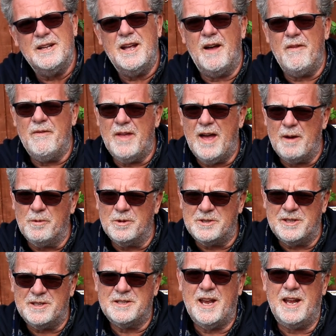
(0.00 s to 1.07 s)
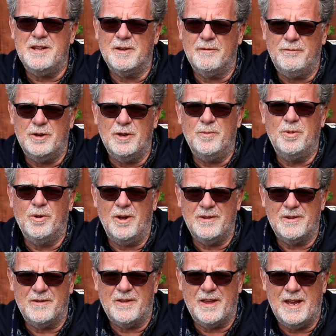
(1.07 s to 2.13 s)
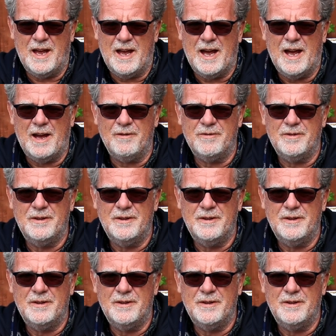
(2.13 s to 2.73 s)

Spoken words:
and that will dictate the viewpoint that they have.